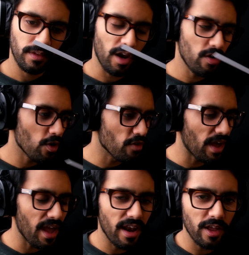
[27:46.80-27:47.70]
I don't know if
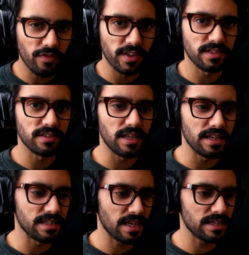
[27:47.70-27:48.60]
any of this is
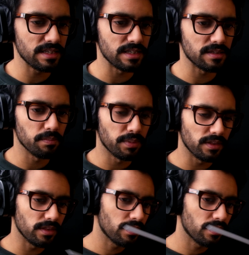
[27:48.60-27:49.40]
intended, but